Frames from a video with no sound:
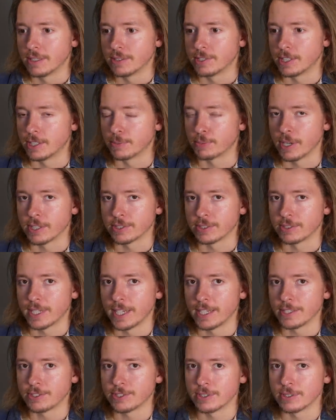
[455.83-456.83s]
did a
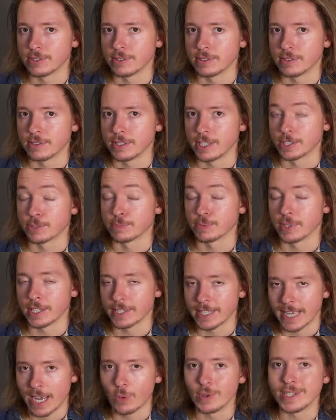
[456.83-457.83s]
presentation
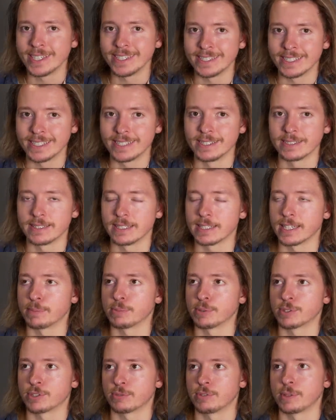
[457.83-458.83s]
explaining how easy it is to get
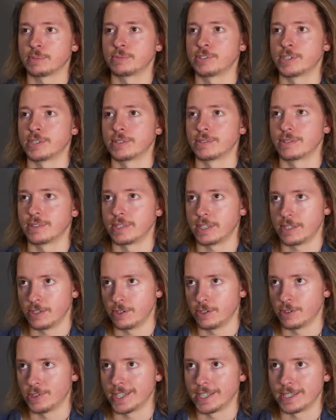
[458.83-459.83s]
prescriptions
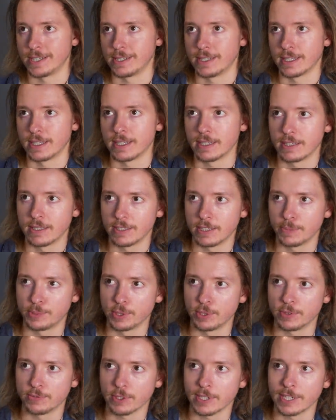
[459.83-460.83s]
here in the
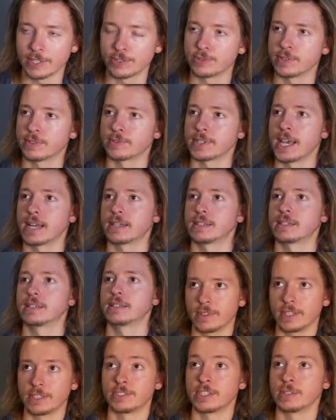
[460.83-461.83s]
beautiful country of
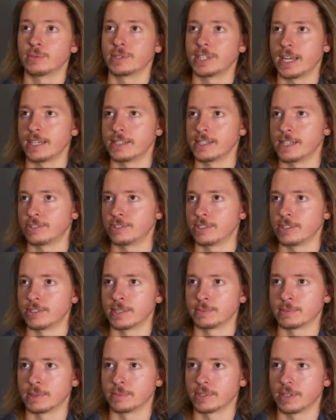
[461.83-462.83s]
Canada. Let's see what ADHD
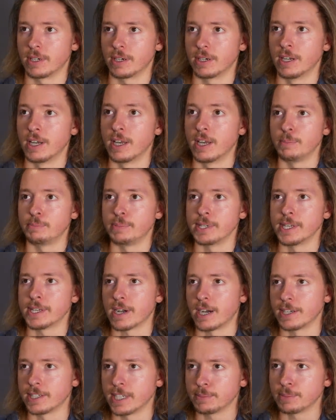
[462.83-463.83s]
symptoms are
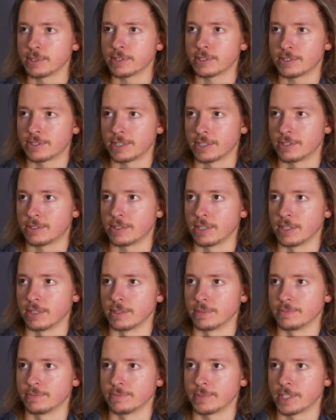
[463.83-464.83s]
being unable to sit
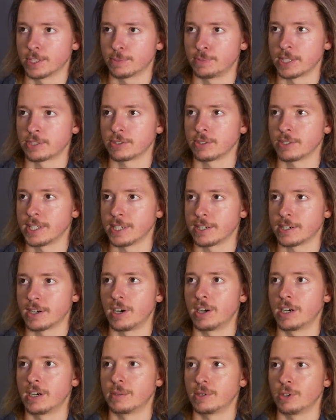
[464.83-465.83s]
still, especially in
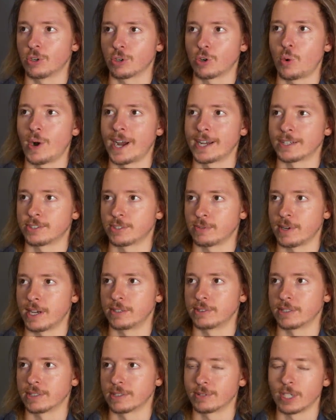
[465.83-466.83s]
calm or quiet
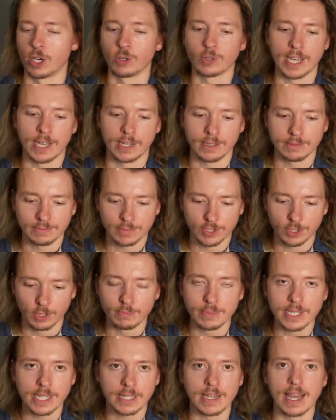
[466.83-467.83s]
surroundings. Okay, so
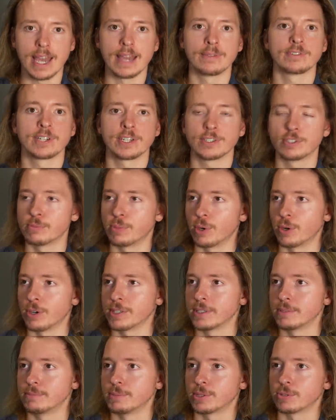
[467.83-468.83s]
me and every other
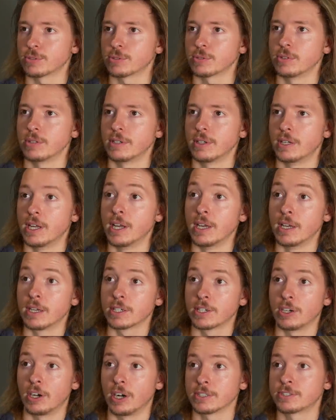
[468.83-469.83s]
boy in middle school,
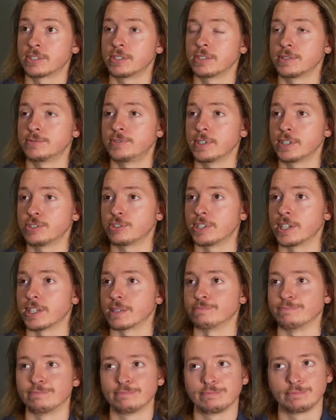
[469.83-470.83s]
constantly fidgeting.
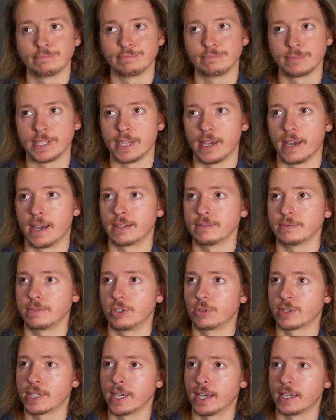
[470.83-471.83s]
Yeah,
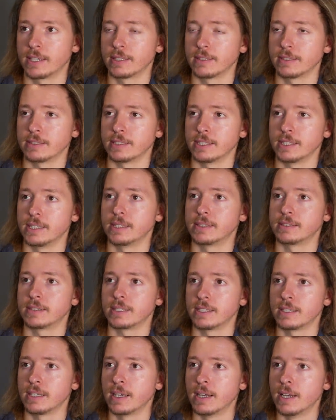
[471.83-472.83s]
okay,
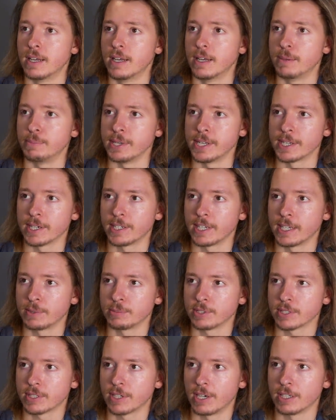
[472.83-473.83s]
easy. Being
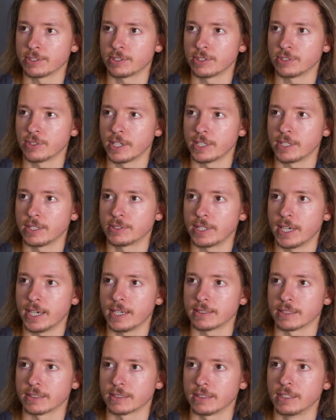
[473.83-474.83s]
unable to concentrate on
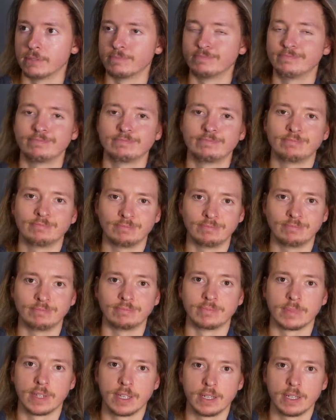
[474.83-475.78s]
tasks. Hmm.